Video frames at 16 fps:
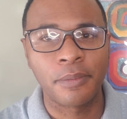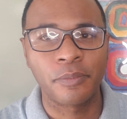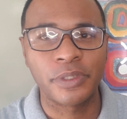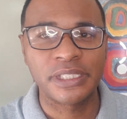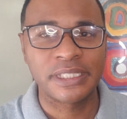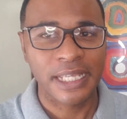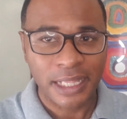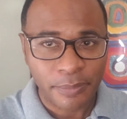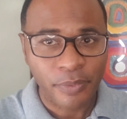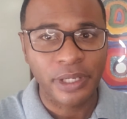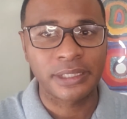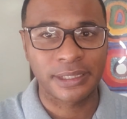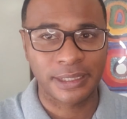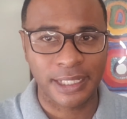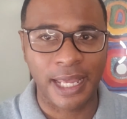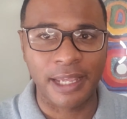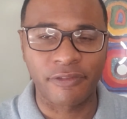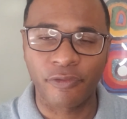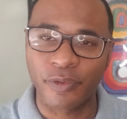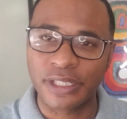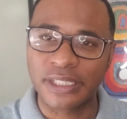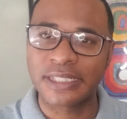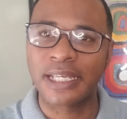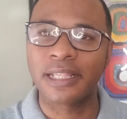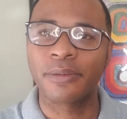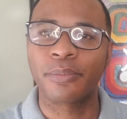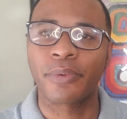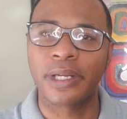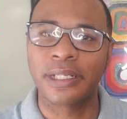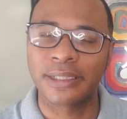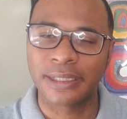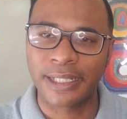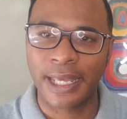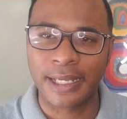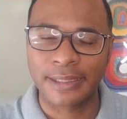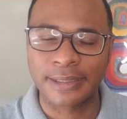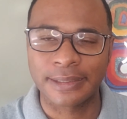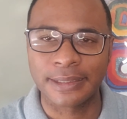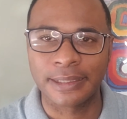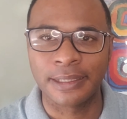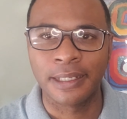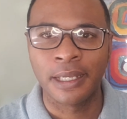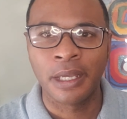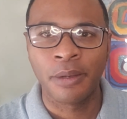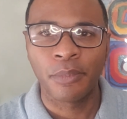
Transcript: We celebrate the life. We celebrate the legacy.